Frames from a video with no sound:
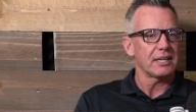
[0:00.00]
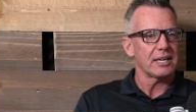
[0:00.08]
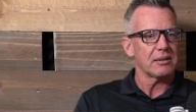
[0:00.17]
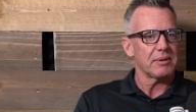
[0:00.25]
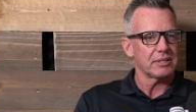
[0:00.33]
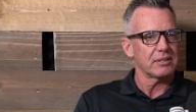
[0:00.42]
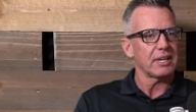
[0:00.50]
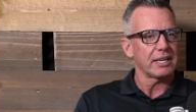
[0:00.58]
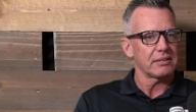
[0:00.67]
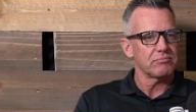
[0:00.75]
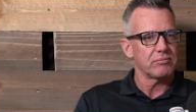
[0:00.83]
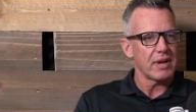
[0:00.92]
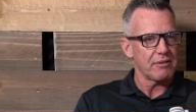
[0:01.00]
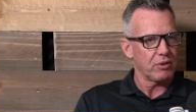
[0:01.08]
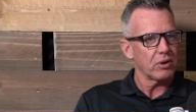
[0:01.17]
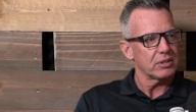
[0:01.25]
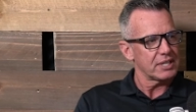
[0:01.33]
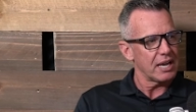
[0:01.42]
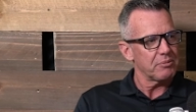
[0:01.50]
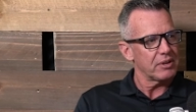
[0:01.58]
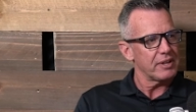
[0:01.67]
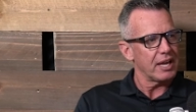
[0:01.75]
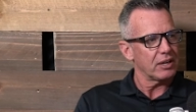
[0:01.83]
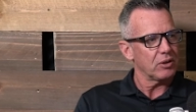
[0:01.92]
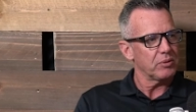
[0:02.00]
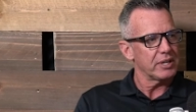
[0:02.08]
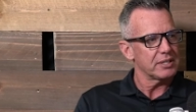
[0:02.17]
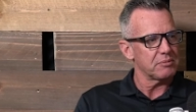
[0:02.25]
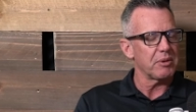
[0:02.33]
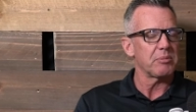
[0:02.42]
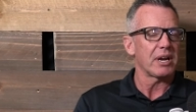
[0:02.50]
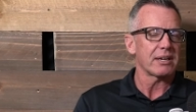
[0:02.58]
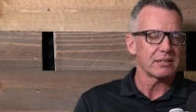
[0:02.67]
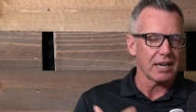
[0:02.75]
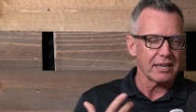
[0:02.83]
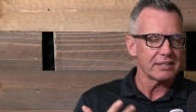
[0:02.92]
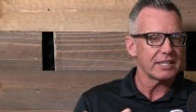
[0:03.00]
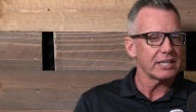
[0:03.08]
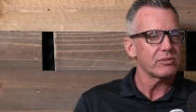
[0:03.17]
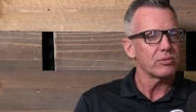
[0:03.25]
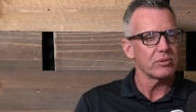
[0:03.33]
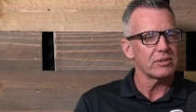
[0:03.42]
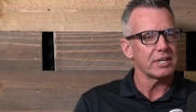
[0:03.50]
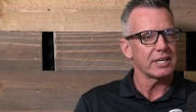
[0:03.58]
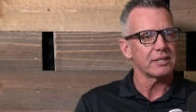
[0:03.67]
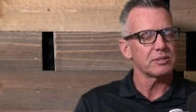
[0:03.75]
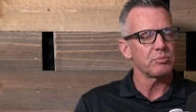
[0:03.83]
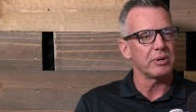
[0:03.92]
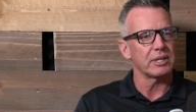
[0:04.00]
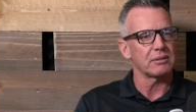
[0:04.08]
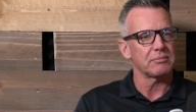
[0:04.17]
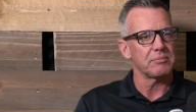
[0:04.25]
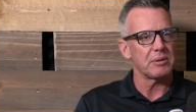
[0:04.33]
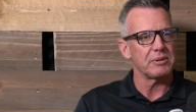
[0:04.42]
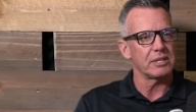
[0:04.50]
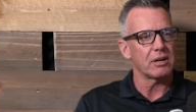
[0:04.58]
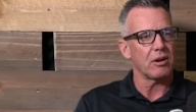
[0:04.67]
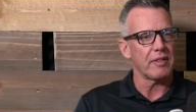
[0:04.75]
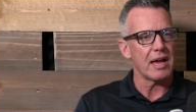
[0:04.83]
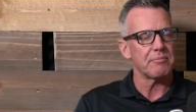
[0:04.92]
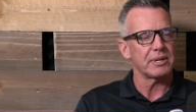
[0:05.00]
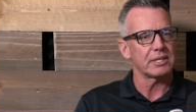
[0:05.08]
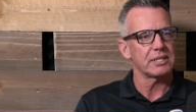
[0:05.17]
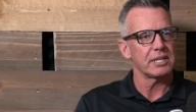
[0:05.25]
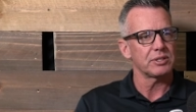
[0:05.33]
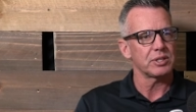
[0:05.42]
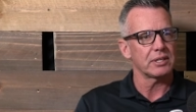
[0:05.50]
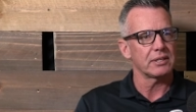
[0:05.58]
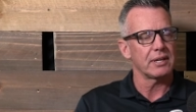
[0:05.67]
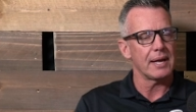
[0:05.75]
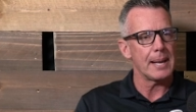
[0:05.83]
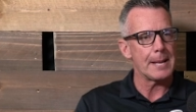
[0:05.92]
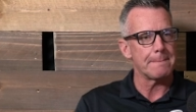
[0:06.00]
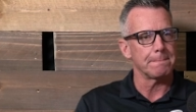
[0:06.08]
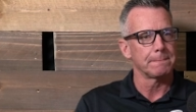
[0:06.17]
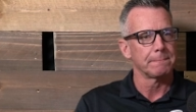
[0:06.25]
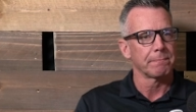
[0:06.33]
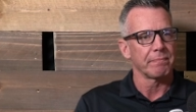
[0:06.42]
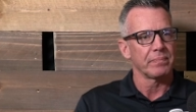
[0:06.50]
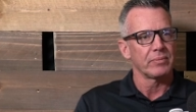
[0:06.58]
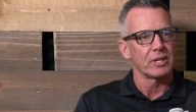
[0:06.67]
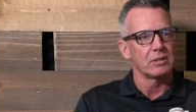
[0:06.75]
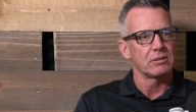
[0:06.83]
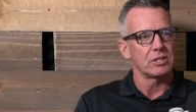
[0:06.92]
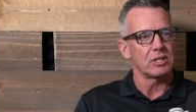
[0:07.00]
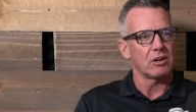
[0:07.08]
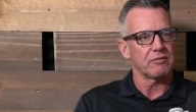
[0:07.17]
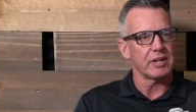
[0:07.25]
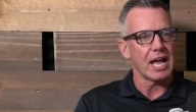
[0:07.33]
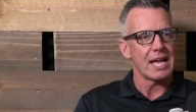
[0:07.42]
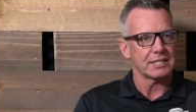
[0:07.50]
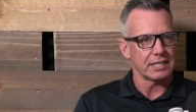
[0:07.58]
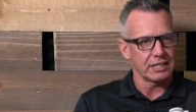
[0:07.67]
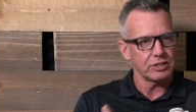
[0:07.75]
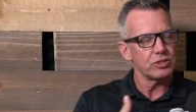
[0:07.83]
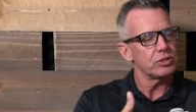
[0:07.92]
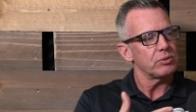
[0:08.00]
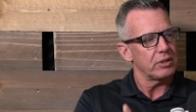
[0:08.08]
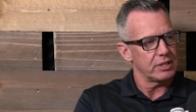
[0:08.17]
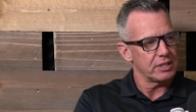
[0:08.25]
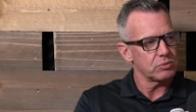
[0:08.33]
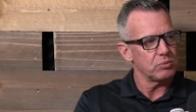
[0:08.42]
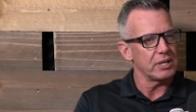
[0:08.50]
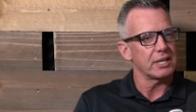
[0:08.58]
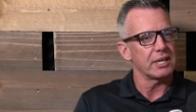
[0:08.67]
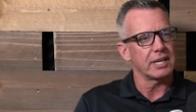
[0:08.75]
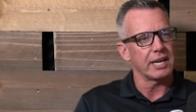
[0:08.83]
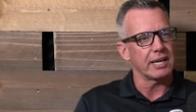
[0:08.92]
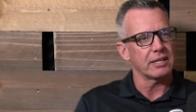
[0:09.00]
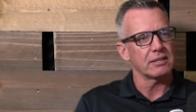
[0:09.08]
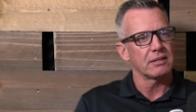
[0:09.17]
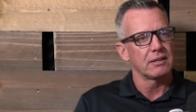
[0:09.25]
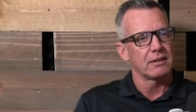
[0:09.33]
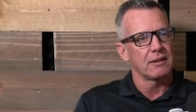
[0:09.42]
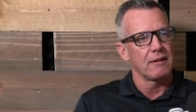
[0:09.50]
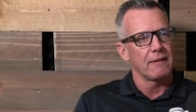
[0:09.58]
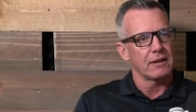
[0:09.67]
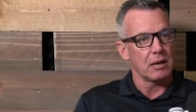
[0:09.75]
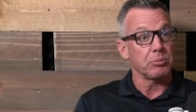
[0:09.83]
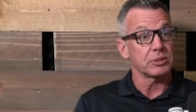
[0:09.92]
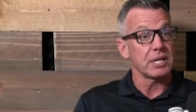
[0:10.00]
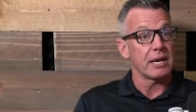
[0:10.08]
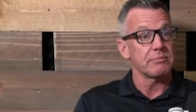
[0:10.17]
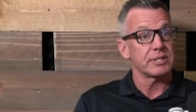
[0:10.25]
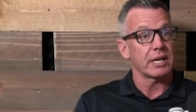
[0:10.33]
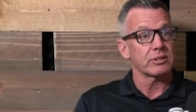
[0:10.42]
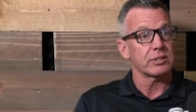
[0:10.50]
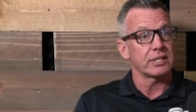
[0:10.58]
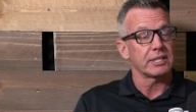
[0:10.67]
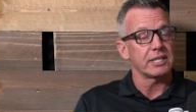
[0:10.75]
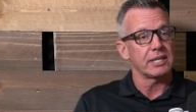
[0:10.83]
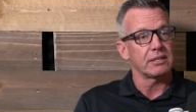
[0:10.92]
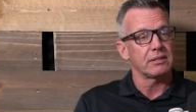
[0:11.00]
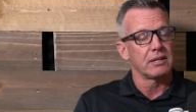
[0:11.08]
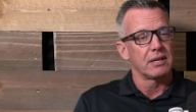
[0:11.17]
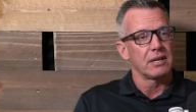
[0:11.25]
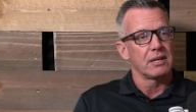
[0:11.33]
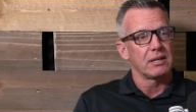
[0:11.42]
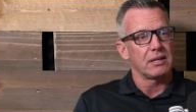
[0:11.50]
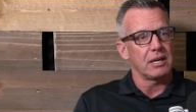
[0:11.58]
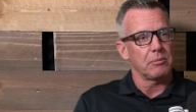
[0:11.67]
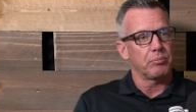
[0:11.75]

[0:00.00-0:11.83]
Um, I I have a hard time with that always, and maybe I I think through things, but maybe call that meditation. Um, you know, I've, uh, as I listened to it this week again, a couple times actually, it it